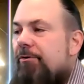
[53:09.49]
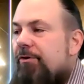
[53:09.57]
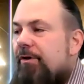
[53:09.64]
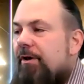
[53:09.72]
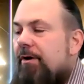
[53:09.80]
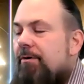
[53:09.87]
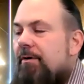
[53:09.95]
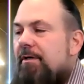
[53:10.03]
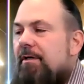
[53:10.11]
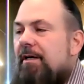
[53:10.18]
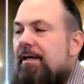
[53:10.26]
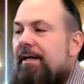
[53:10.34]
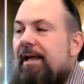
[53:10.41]
So
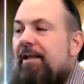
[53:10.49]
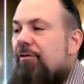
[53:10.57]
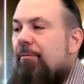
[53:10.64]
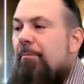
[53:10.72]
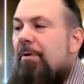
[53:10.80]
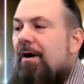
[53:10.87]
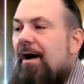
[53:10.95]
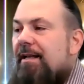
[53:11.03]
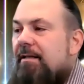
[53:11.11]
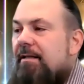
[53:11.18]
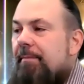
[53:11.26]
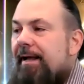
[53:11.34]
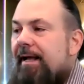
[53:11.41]
again, supply
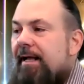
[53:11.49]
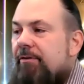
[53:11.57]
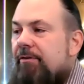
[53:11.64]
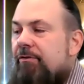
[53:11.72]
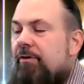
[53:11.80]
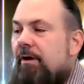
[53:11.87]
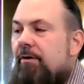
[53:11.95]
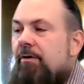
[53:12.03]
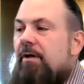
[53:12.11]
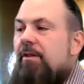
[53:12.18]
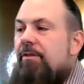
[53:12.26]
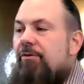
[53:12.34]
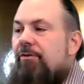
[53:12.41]
and demand. So
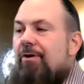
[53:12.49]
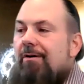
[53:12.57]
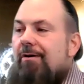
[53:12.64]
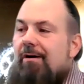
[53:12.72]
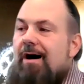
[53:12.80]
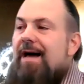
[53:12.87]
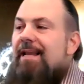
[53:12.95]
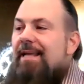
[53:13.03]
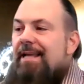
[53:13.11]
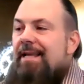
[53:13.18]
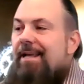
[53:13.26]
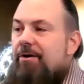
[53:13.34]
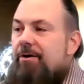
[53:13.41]
there's a lot of
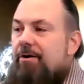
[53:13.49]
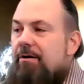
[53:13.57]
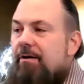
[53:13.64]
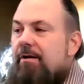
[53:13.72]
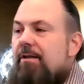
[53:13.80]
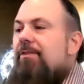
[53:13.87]
gear.